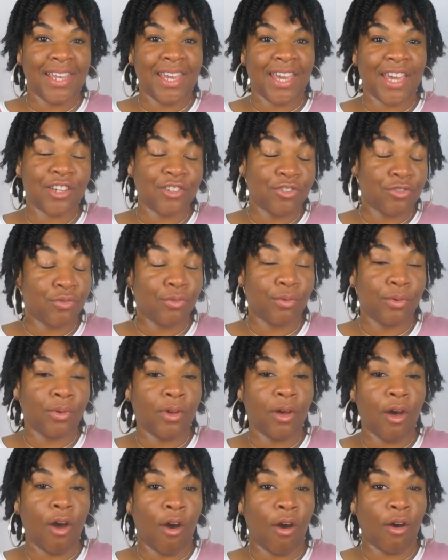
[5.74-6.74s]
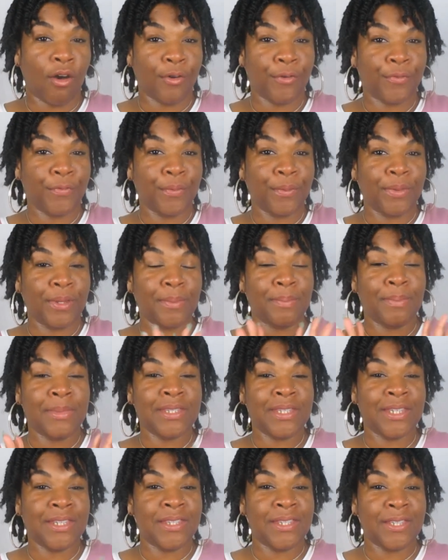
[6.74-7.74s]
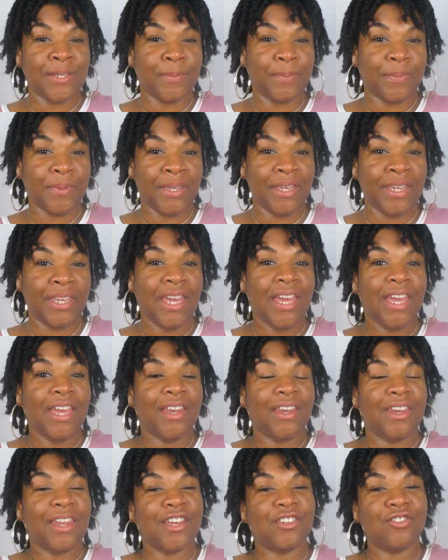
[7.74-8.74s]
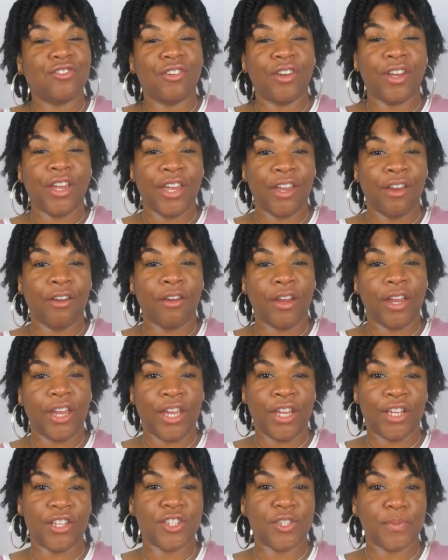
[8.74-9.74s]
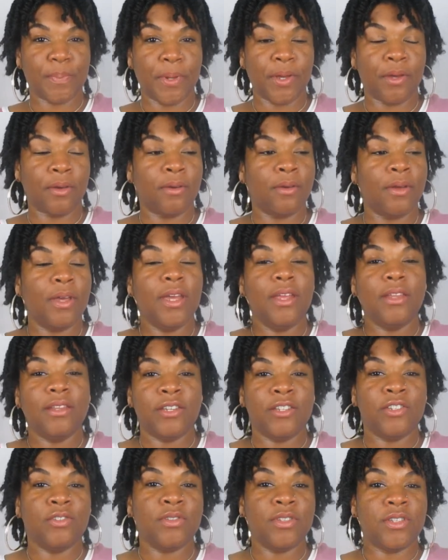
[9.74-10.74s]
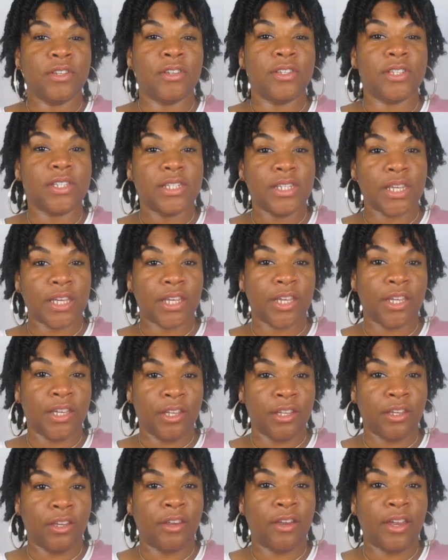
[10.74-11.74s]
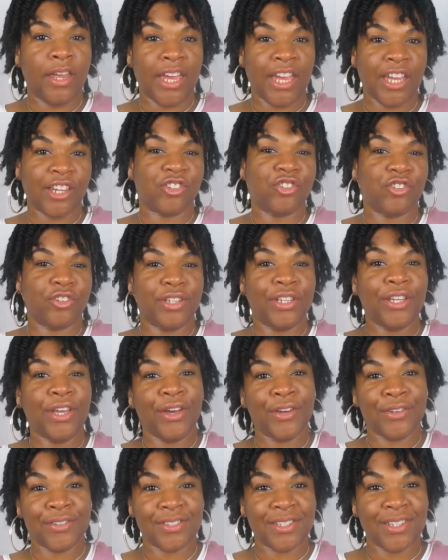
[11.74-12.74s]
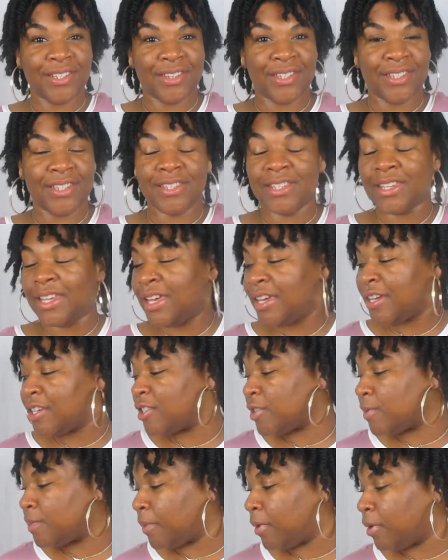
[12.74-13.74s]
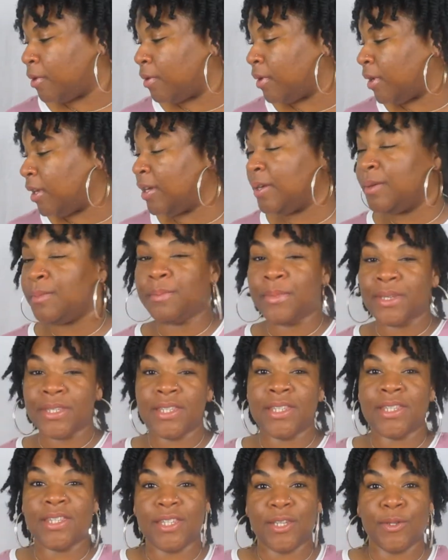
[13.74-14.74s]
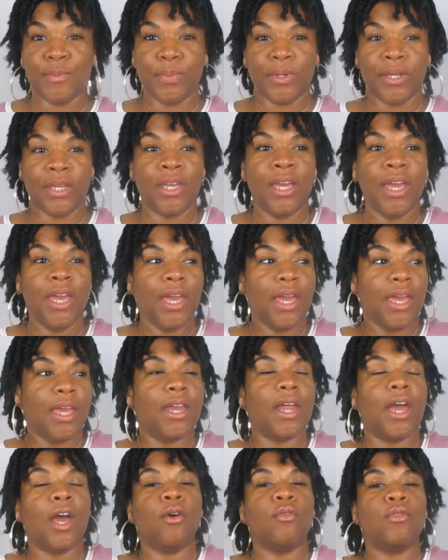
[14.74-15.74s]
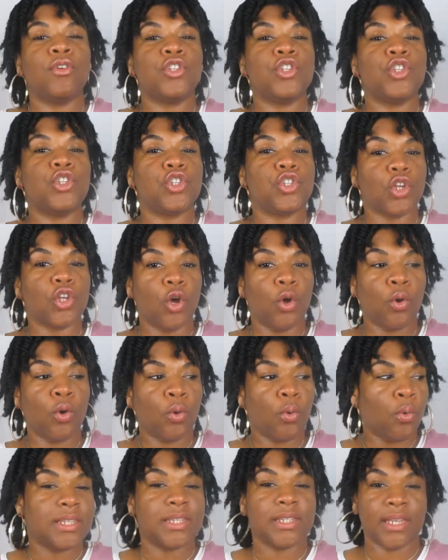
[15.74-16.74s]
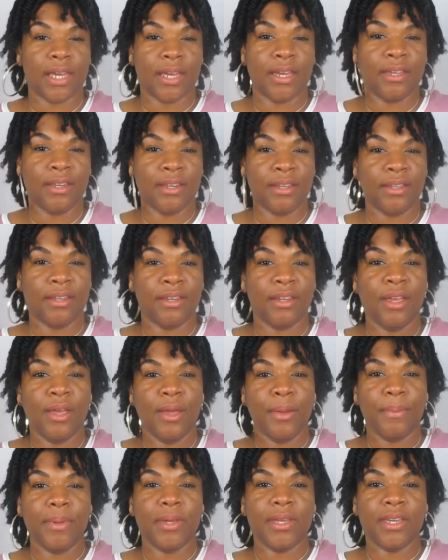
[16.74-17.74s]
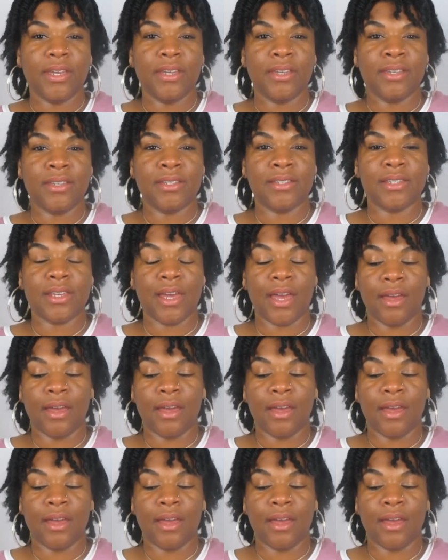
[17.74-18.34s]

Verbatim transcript: the actual haul from the Mississippi Natural Hair Expo. This was their second year actually hosting this expo in Mississippi and I was so excited because